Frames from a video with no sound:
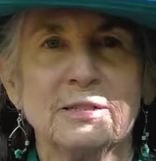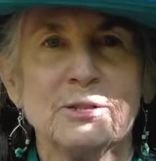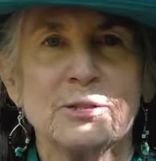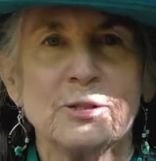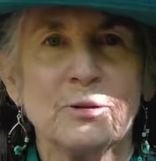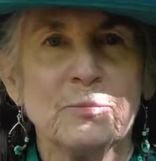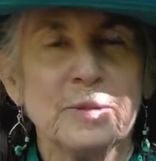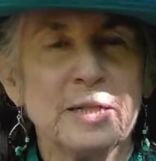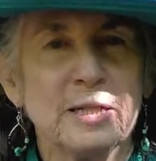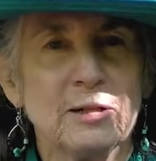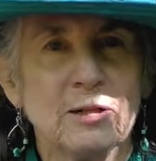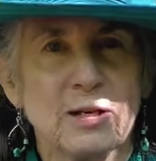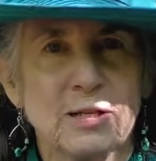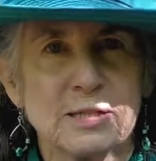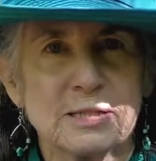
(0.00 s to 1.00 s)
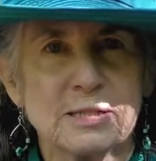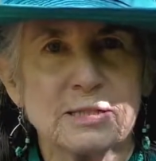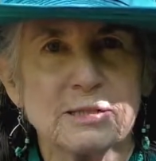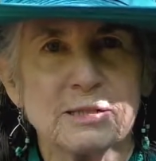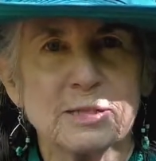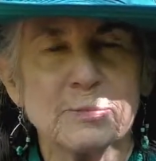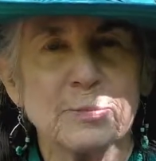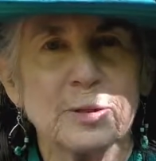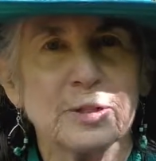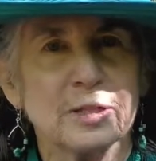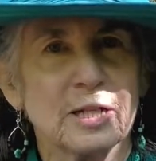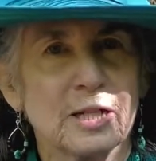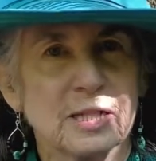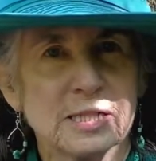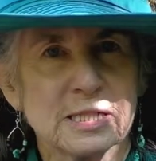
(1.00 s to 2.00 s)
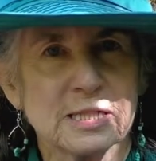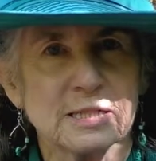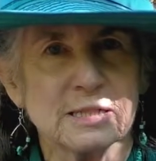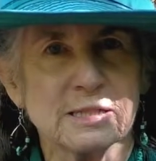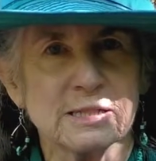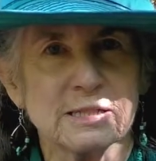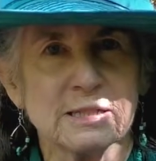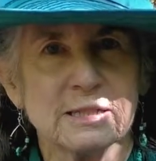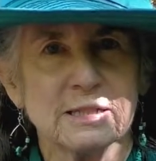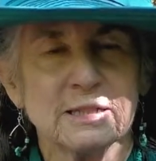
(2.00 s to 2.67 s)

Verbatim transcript: So many losses upon losses